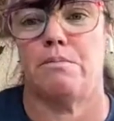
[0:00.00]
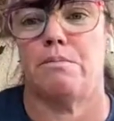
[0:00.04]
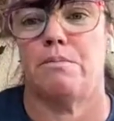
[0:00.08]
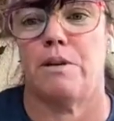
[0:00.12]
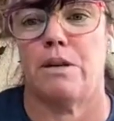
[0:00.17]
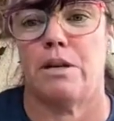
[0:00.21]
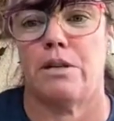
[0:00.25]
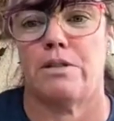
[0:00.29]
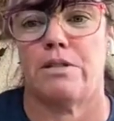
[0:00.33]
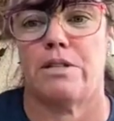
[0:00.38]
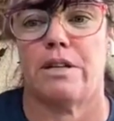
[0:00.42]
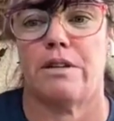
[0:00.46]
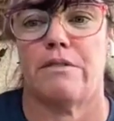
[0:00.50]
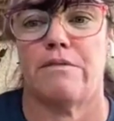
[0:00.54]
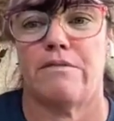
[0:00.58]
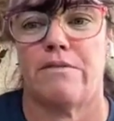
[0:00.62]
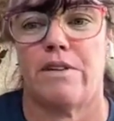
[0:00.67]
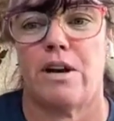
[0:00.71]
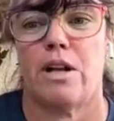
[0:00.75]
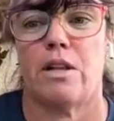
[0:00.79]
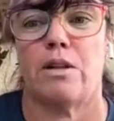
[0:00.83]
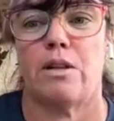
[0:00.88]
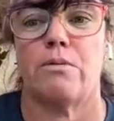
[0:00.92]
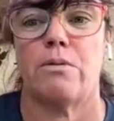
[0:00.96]
where else I
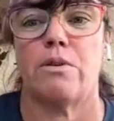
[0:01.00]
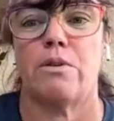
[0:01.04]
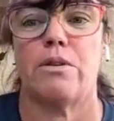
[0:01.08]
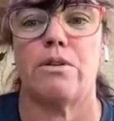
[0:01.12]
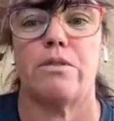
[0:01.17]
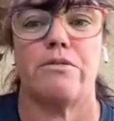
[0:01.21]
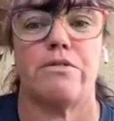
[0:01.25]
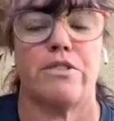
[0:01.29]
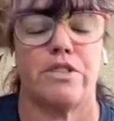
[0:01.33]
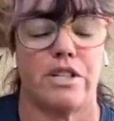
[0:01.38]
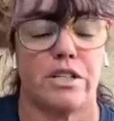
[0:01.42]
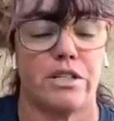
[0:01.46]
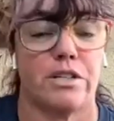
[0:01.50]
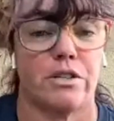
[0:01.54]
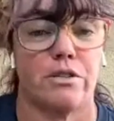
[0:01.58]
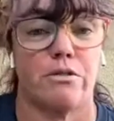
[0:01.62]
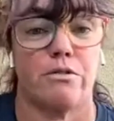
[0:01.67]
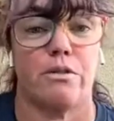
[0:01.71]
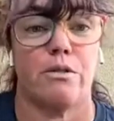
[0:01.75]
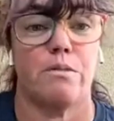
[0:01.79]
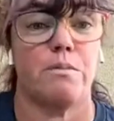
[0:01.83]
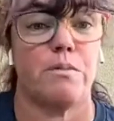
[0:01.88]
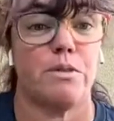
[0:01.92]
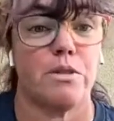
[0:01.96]
can follow her, if she has a
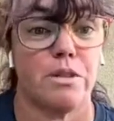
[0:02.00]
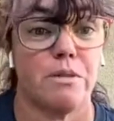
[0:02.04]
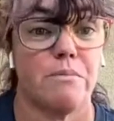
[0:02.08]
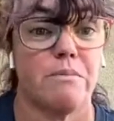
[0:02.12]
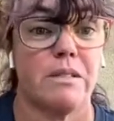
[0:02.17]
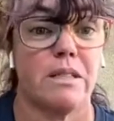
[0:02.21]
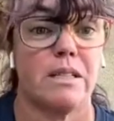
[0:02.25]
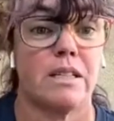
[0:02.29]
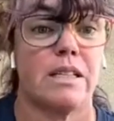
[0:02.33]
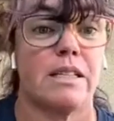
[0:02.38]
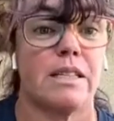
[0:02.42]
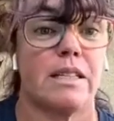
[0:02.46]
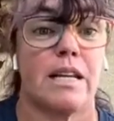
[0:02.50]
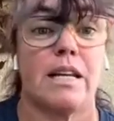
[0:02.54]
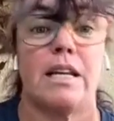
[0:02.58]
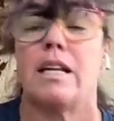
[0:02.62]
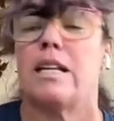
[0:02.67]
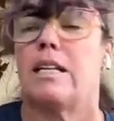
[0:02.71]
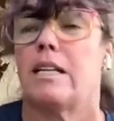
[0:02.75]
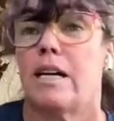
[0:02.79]
group or something like that.